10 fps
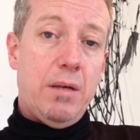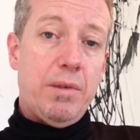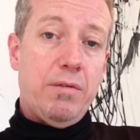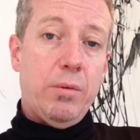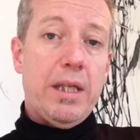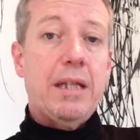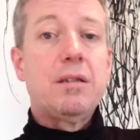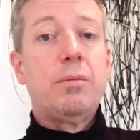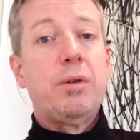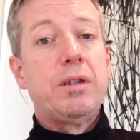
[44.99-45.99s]
before we get to
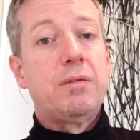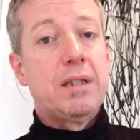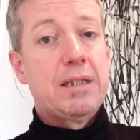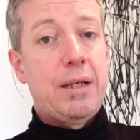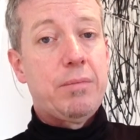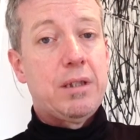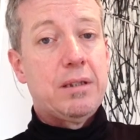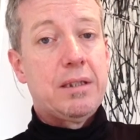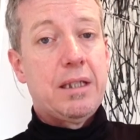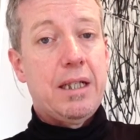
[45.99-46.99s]
the point of
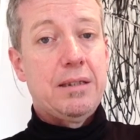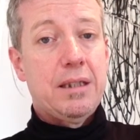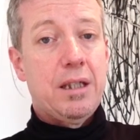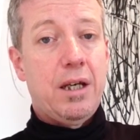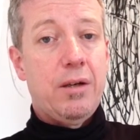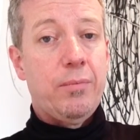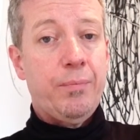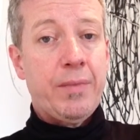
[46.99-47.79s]
acceptance and letting go.